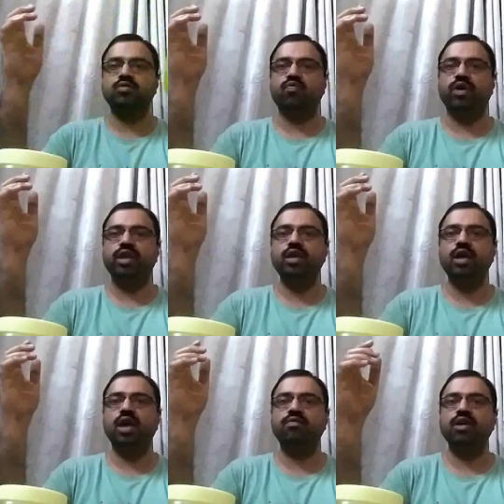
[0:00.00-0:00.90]
is
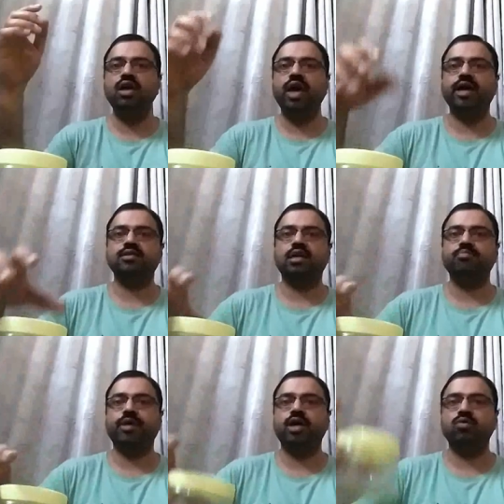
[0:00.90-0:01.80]
very heavy as
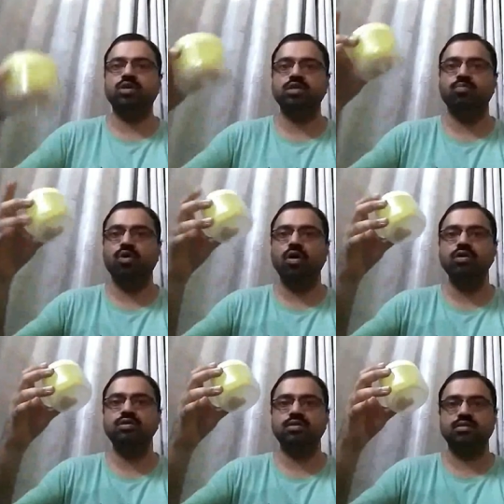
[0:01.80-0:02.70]
compared to this
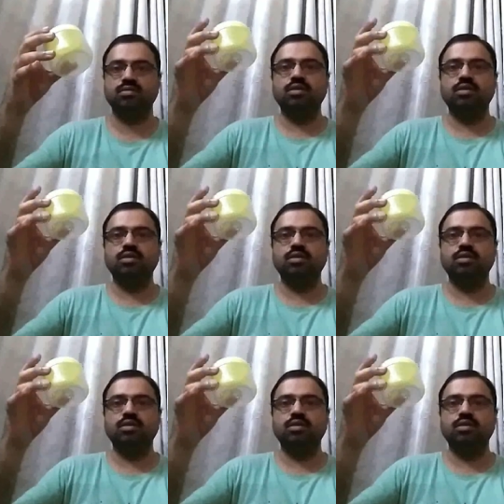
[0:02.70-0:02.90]
box.